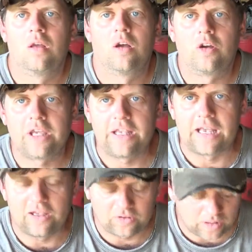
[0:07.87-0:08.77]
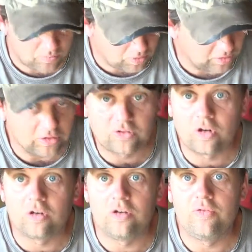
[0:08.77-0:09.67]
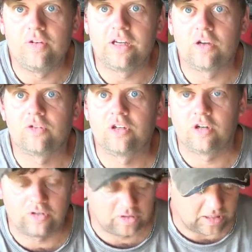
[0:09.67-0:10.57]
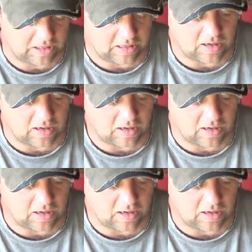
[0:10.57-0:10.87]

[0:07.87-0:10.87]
Okay guys, I wanted to start a new video series today.